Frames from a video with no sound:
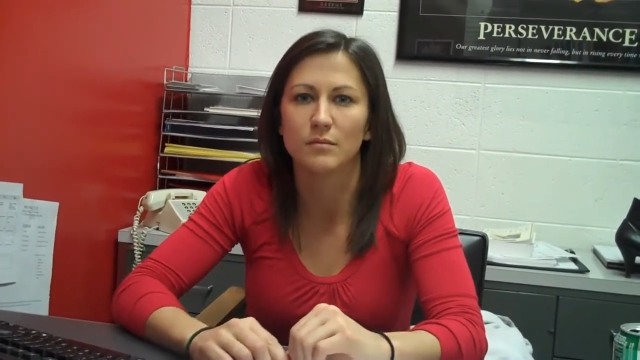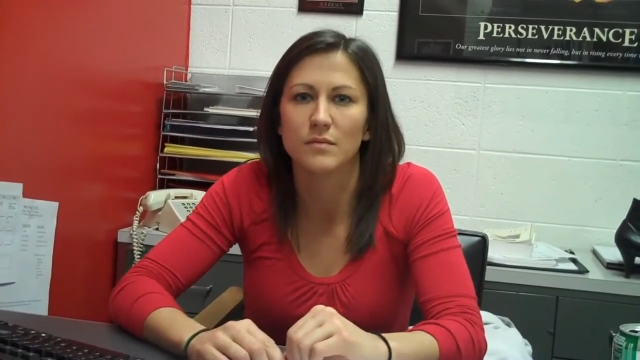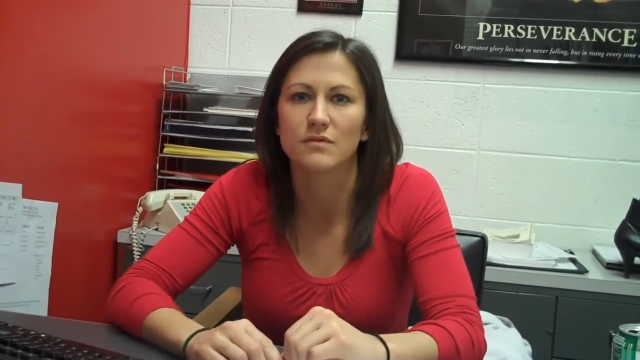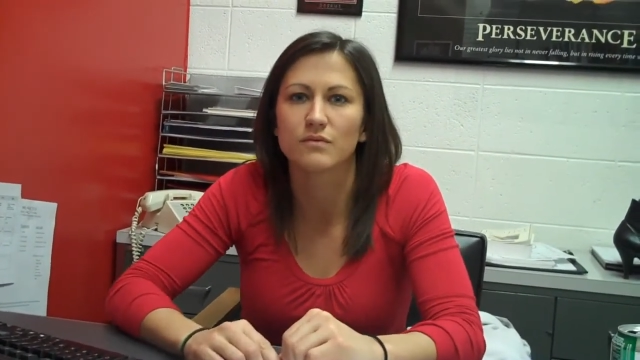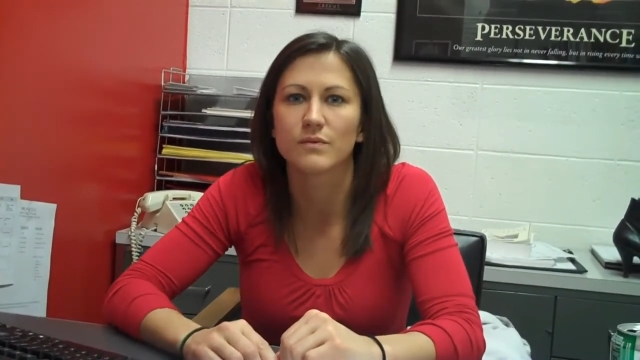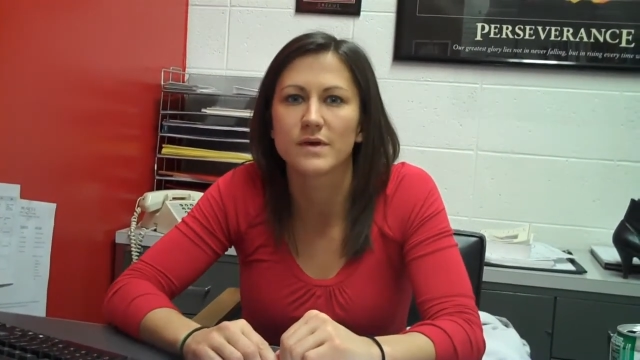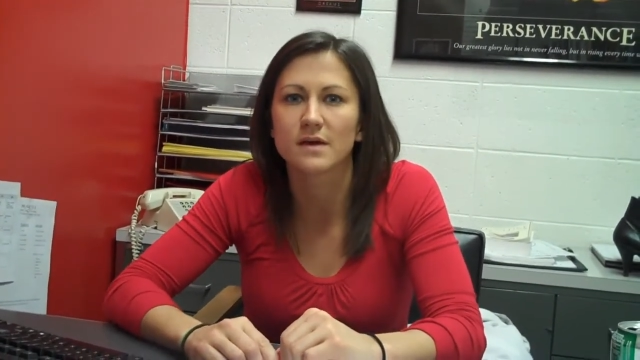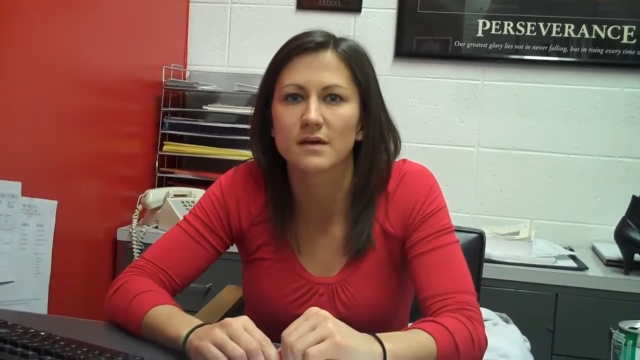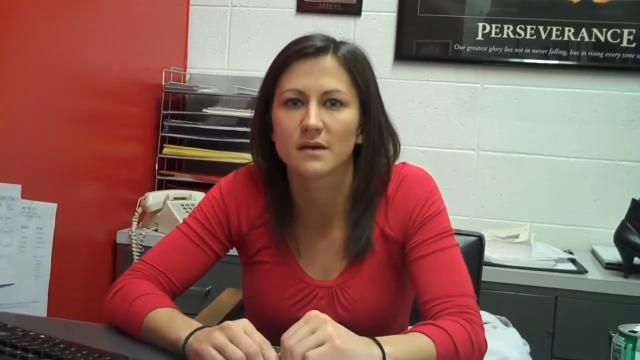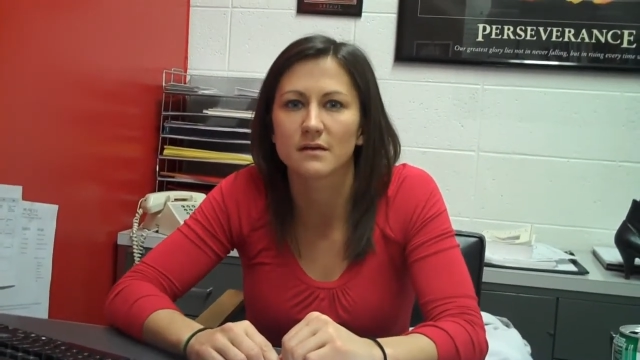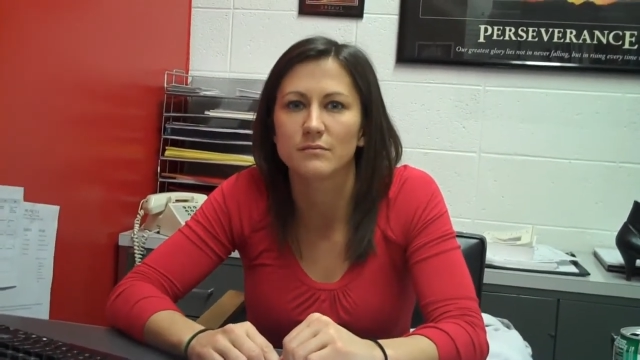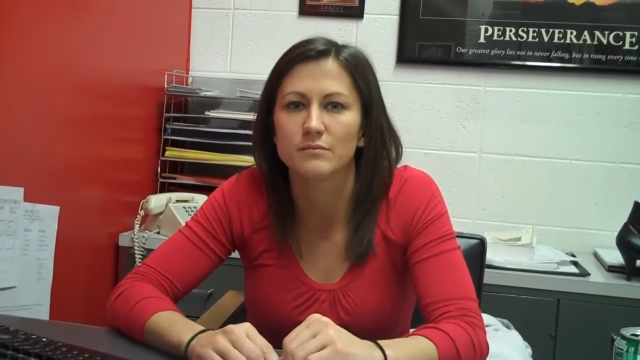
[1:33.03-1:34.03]
If we
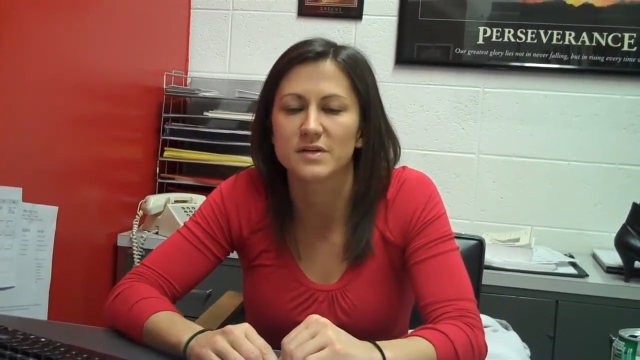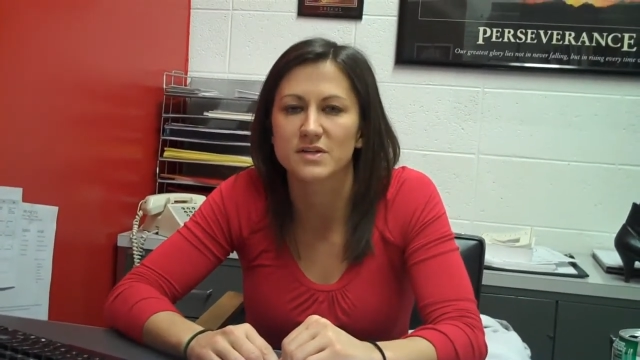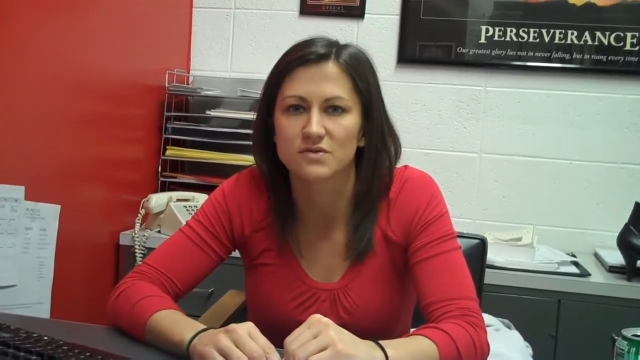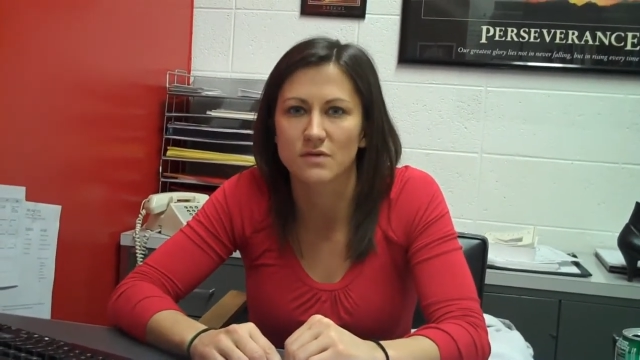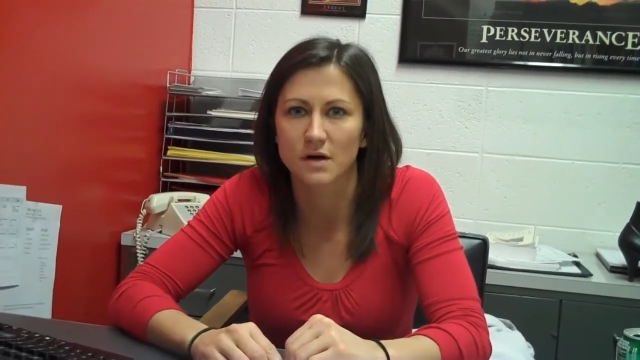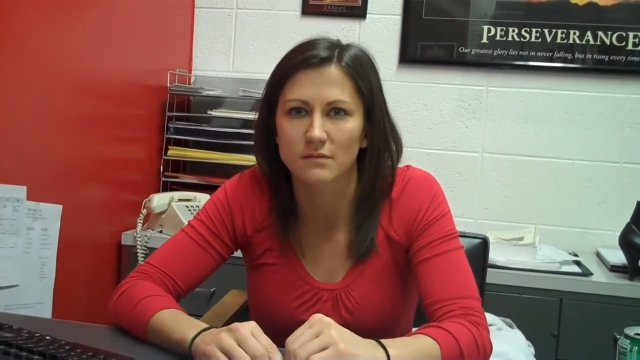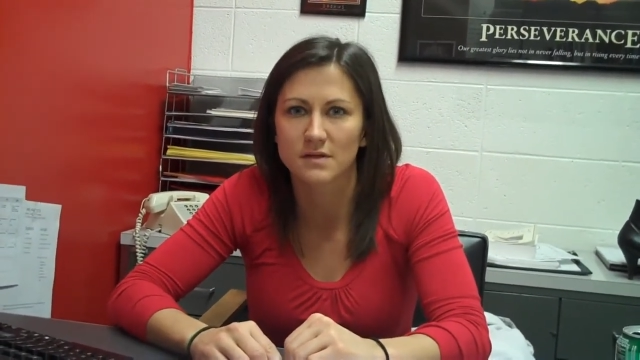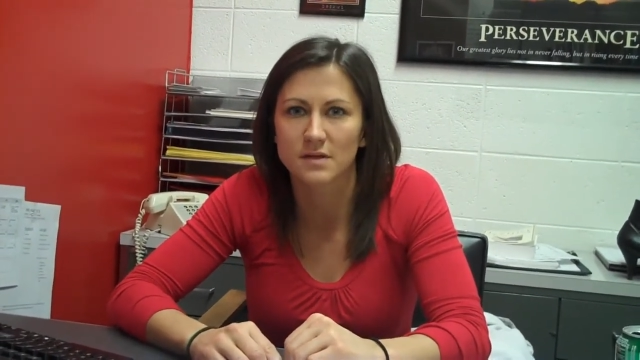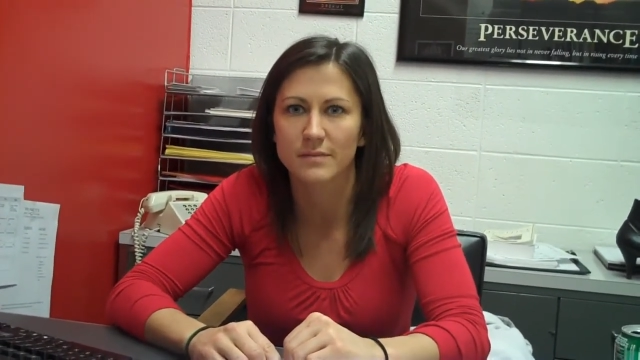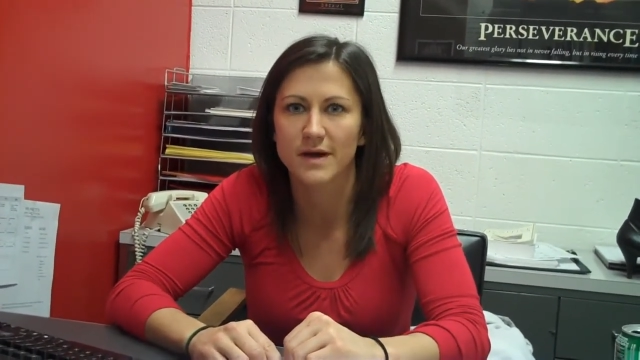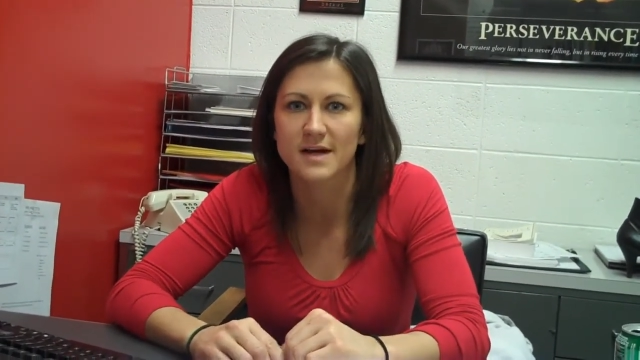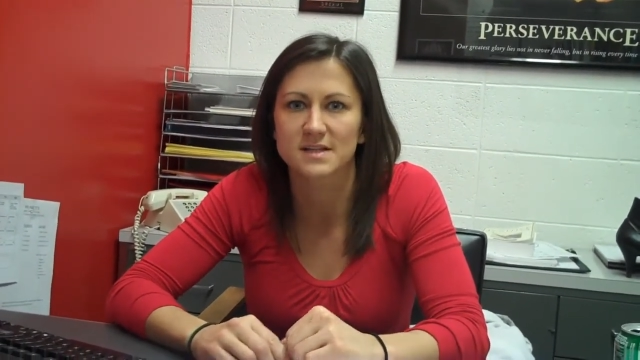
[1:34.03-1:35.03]
can be strong with the
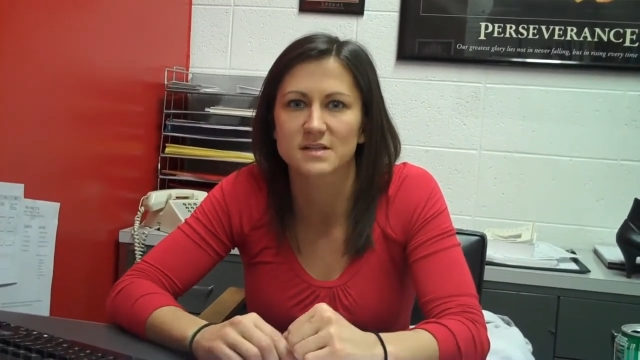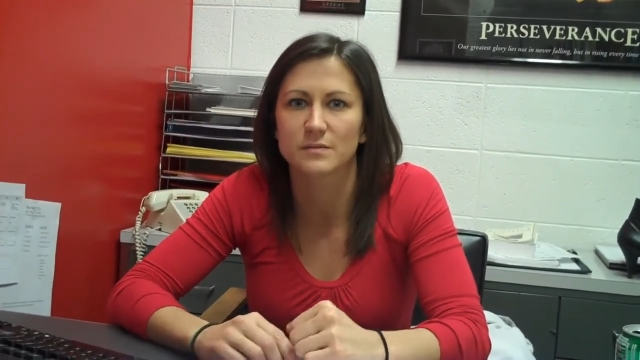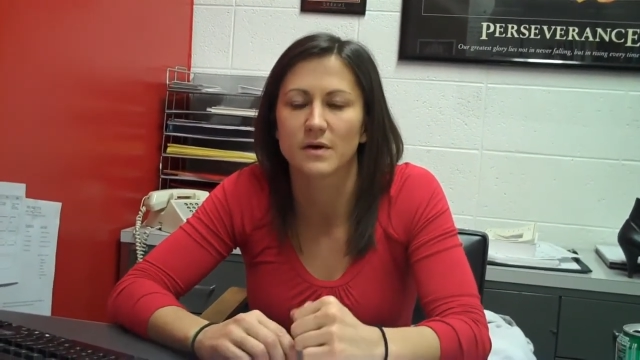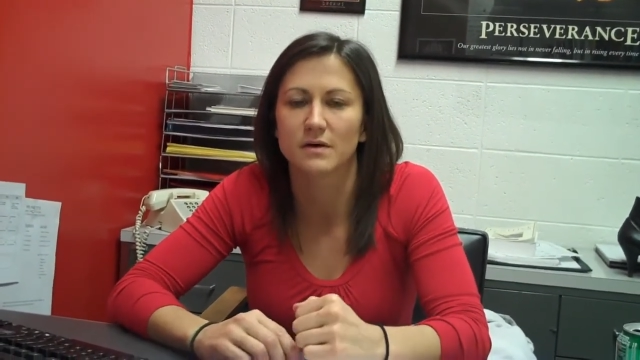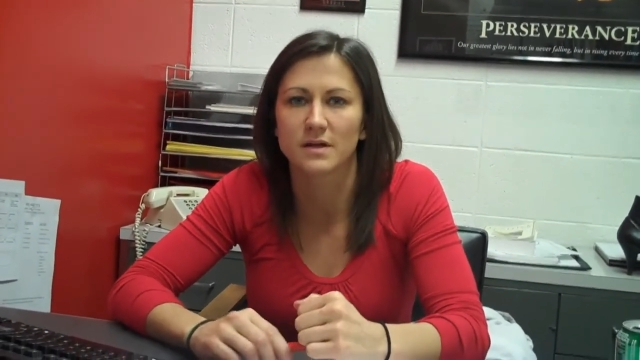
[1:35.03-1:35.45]
basketball